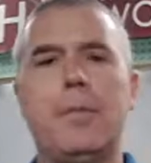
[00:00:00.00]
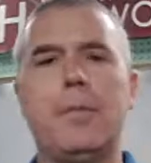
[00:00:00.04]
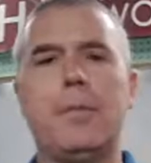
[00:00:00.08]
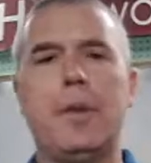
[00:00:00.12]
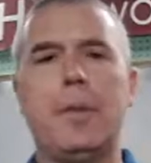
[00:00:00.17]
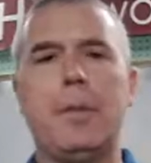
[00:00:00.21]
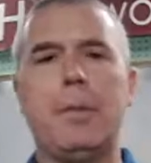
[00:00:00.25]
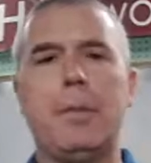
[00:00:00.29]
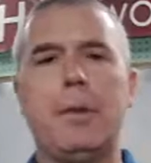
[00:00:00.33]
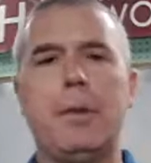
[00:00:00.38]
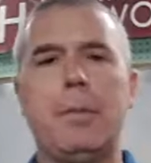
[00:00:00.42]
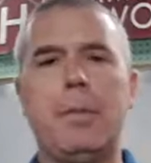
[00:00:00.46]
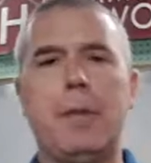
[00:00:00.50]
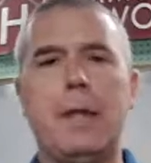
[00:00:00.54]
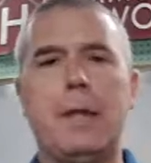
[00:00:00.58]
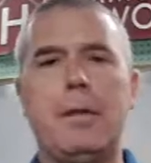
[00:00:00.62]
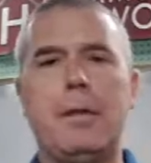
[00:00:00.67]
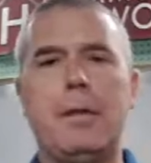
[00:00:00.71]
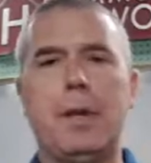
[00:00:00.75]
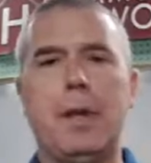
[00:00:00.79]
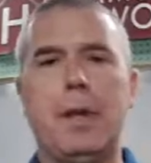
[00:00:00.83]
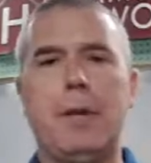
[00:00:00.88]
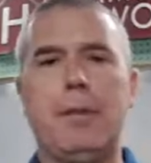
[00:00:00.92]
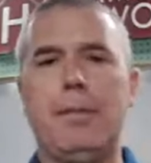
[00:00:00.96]
that comes up and
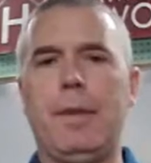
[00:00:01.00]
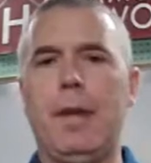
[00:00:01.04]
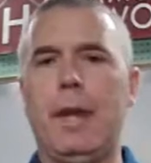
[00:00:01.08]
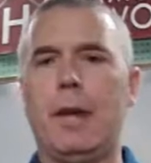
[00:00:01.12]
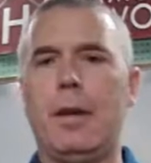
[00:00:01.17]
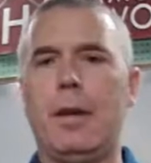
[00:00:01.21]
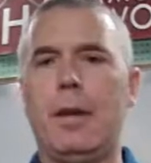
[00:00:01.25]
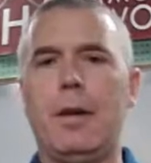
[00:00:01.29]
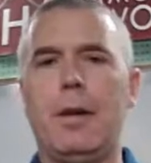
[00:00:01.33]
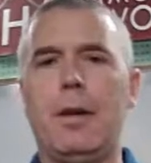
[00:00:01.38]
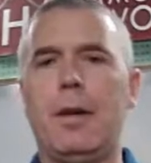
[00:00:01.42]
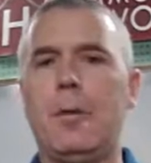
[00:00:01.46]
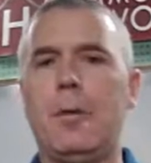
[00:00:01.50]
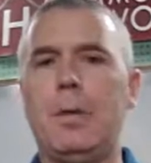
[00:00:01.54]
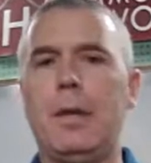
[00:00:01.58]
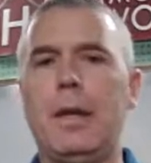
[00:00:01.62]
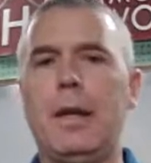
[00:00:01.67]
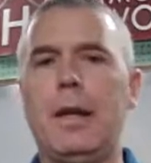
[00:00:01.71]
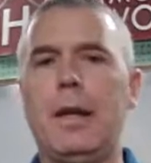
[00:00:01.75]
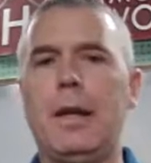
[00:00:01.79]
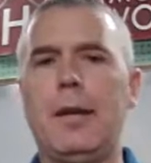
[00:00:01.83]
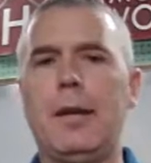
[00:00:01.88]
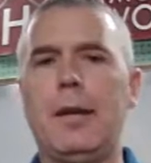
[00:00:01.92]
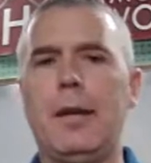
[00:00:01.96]
meets it.
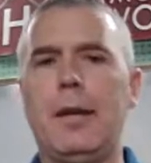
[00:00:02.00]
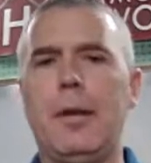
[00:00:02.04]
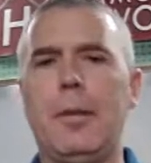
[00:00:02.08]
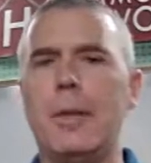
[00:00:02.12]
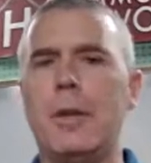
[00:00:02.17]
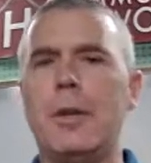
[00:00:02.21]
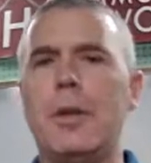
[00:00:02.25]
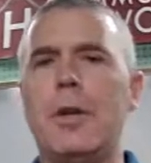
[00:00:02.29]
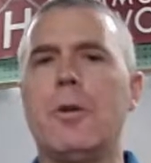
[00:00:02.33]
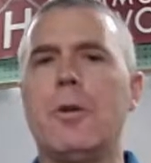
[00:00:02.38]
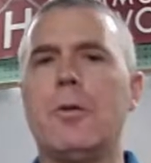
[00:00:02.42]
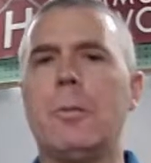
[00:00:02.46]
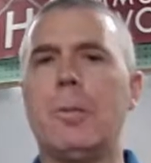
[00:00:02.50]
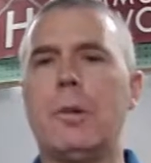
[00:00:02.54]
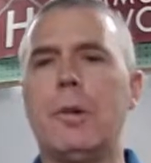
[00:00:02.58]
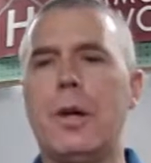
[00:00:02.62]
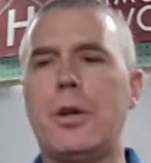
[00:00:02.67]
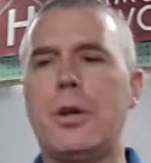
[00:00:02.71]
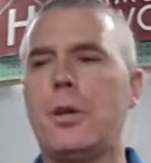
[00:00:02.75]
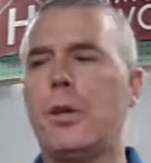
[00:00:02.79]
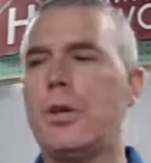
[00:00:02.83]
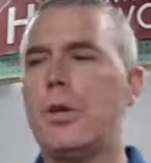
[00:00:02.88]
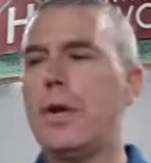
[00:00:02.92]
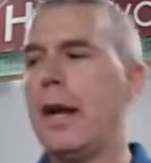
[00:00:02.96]
There'll be no